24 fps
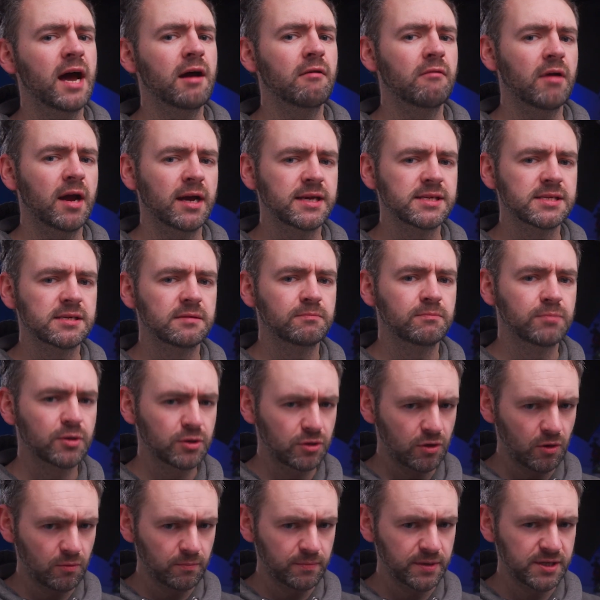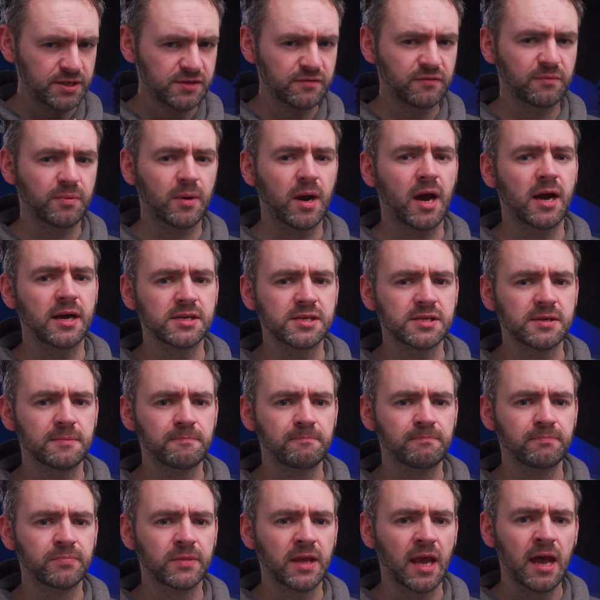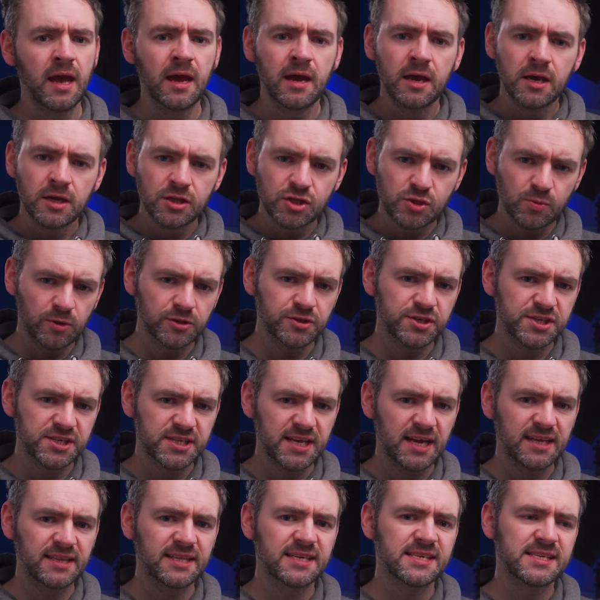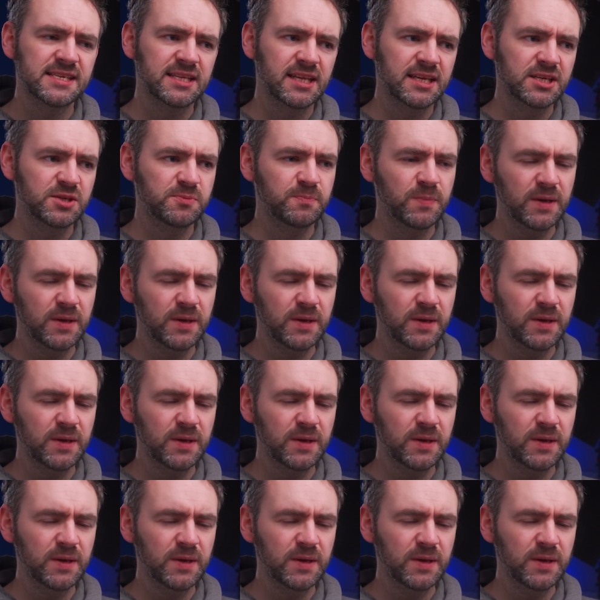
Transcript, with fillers: that right, but don't be surprised. To understand this, let's